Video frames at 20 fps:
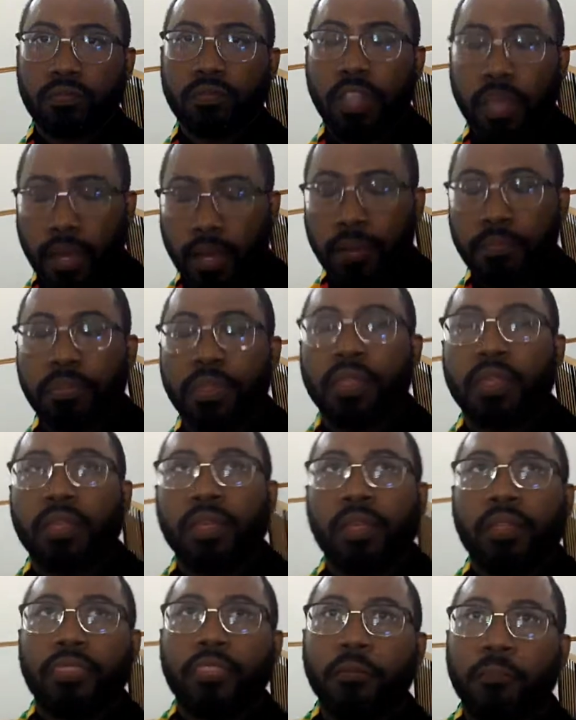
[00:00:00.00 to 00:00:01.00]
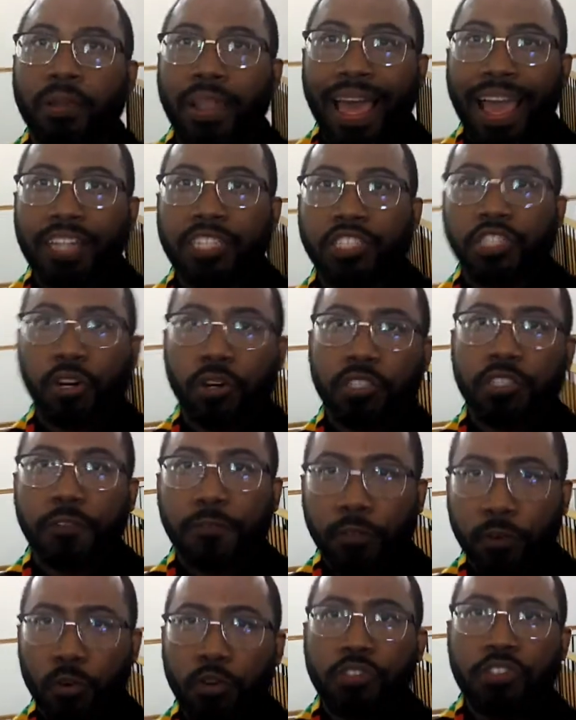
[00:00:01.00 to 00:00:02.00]
Yeah. The Black Church
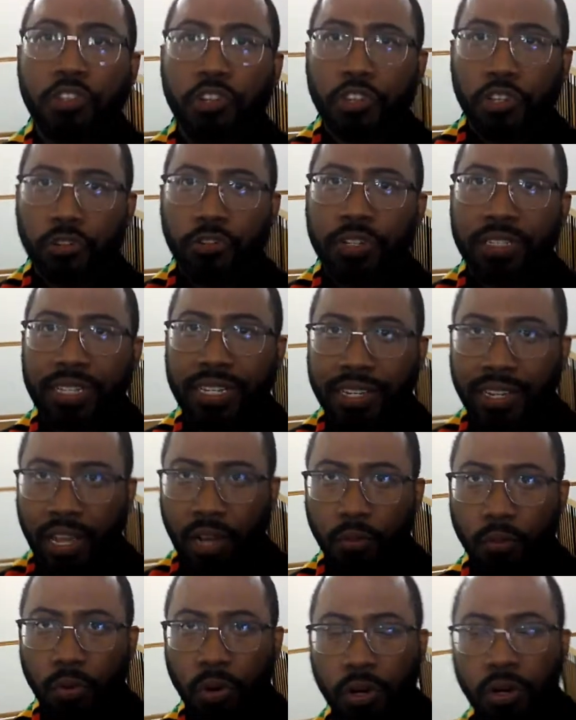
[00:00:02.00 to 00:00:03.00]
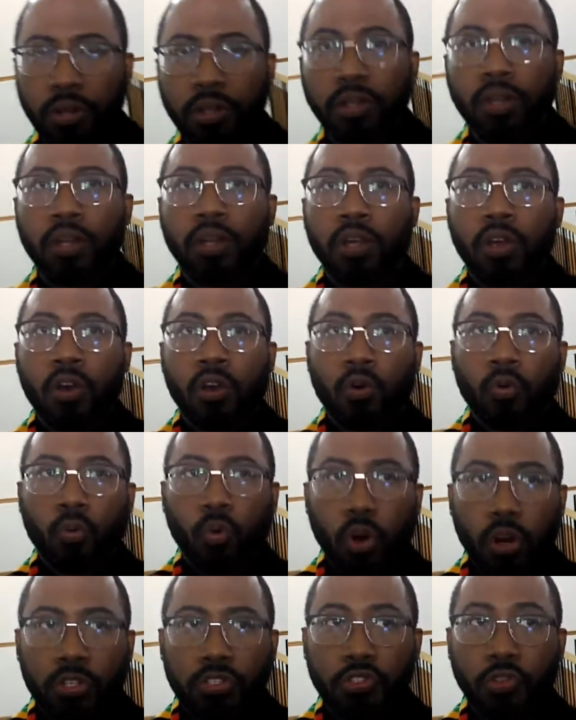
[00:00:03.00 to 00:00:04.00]
Food Security Network
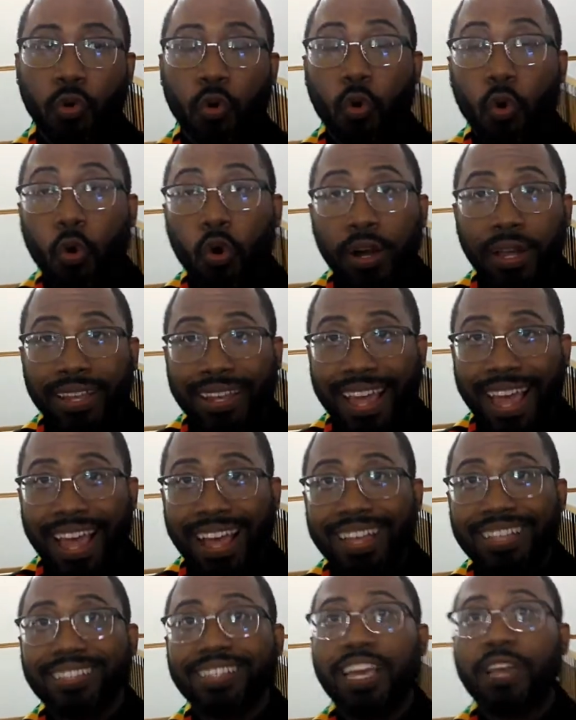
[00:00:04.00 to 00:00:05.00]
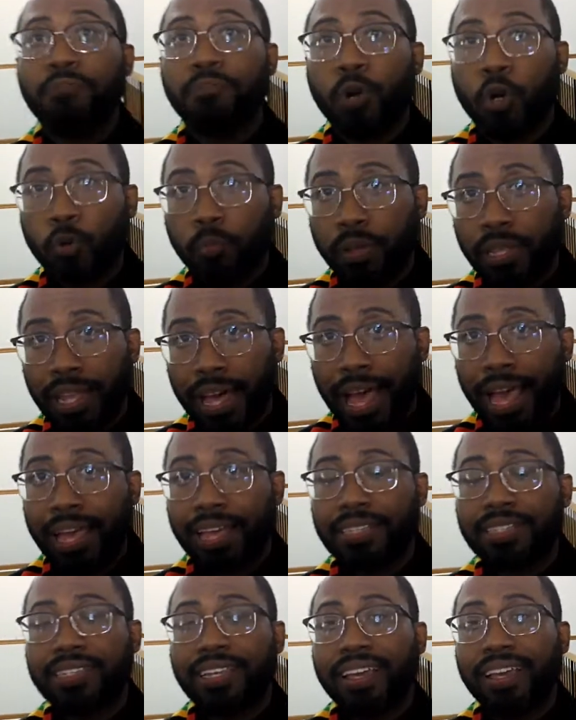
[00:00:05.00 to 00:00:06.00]
works to organize and
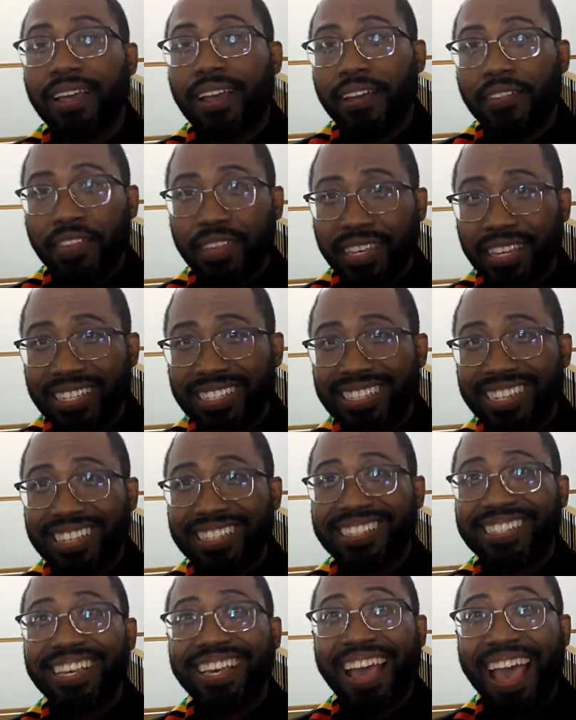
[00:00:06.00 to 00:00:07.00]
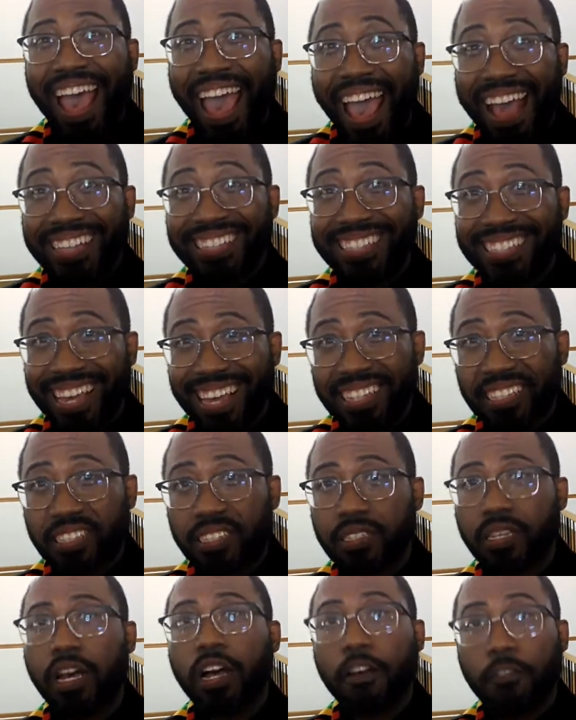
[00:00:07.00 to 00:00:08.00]
mobilize the existing
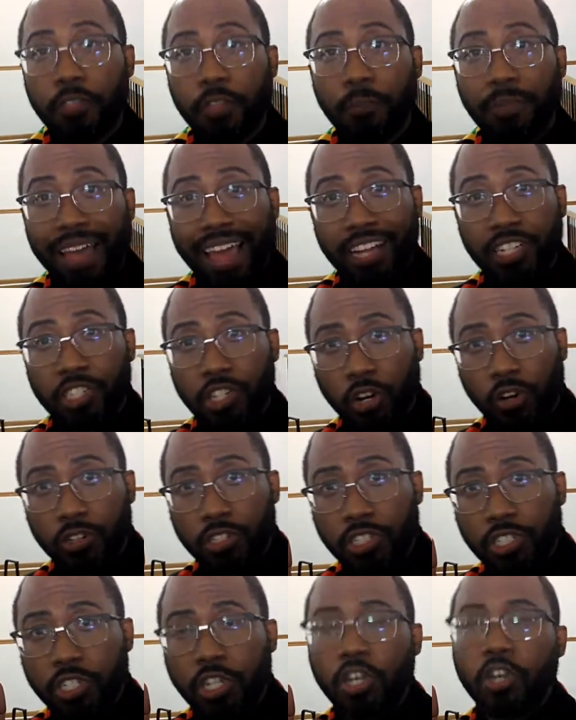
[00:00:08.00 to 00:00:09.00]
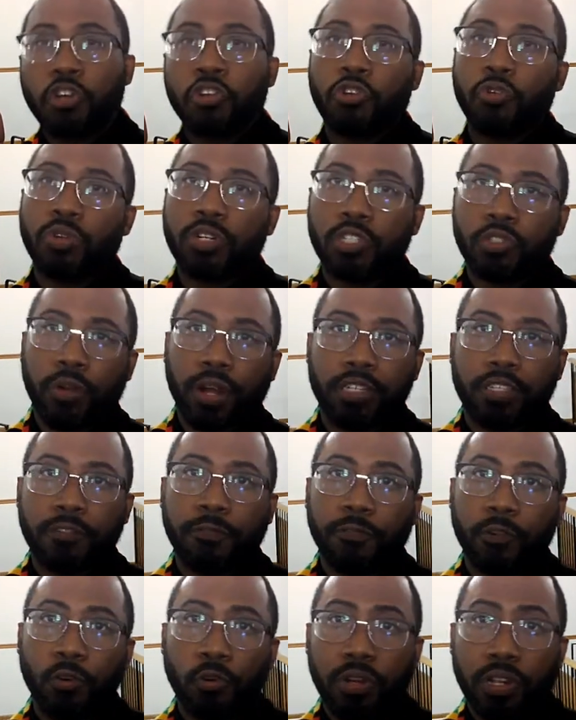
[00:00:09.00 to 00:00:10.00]
assets of the Black church to address
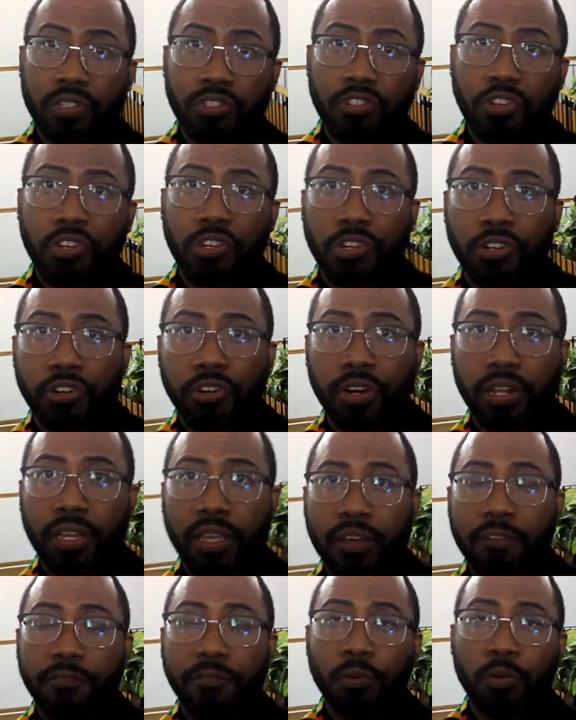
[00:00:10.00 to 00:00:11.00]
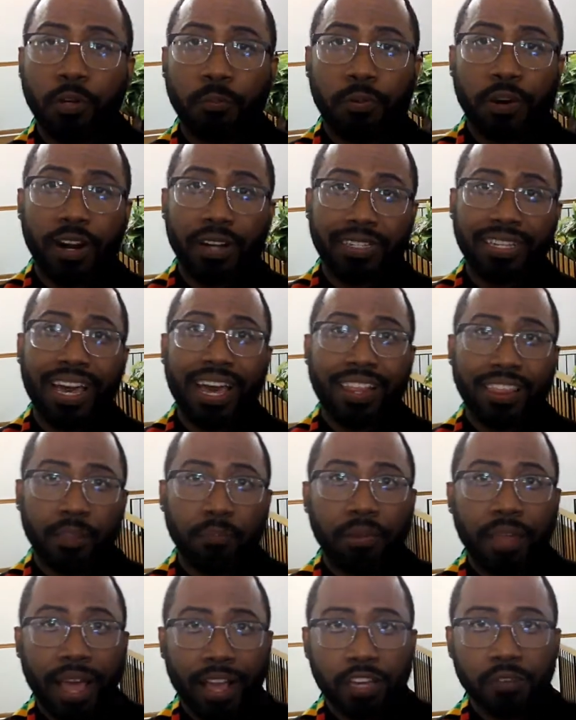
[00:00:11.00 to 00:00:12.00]
food insecurity and food apartheid in the
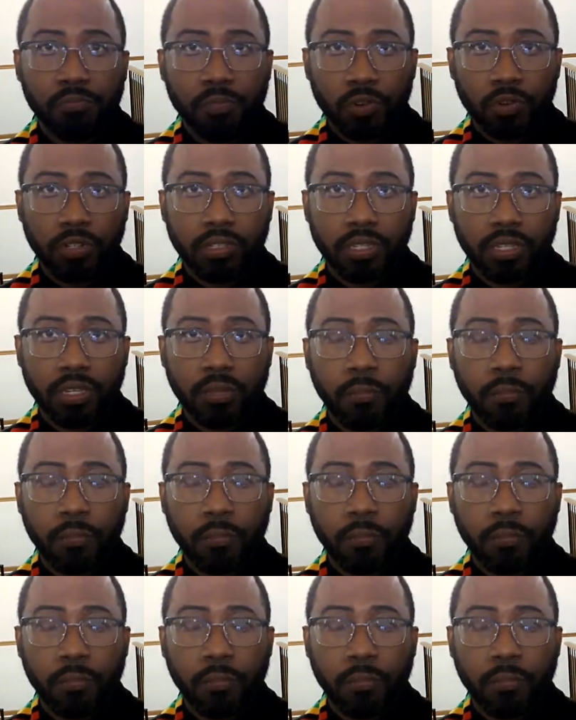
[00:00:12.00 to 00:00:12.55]
Black community.